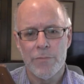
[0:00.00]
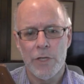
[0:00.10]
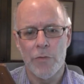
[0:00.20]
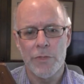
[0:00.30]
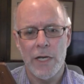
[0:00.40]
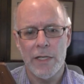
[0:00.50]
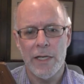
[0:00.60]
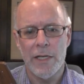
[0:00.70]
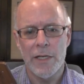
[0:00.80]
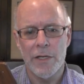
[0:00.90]
don't take
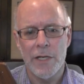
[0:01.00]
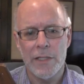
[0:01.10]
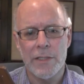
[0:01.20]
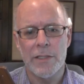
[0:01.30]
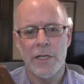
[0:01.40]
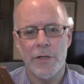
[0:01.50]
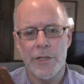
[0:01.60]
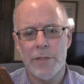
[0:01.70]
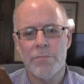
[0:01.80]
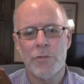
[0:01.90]
any
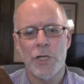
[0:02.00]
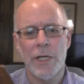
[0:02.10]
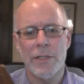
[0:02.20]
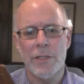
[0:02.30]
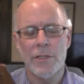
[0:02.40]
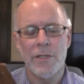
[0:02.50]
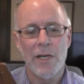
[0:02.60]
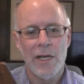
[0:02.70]
unnecessary chances.